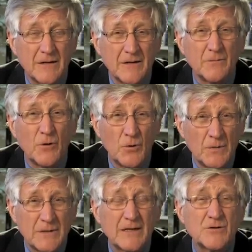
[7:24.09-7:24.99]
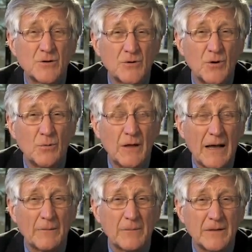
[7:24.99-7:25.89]
and the moment that Chernobyl
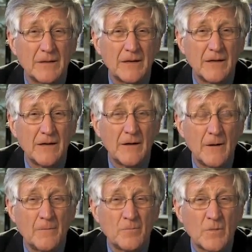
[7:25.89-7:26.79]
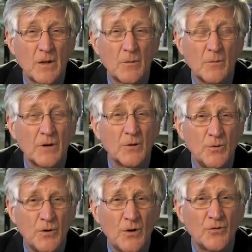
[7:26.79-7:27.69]
happened, but
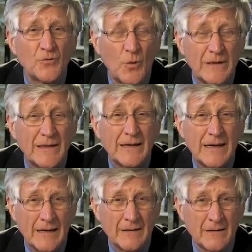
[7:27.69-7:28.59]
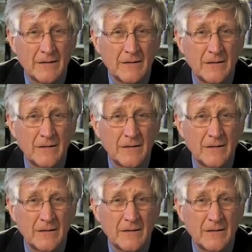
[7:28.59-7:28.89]
who knows when they end?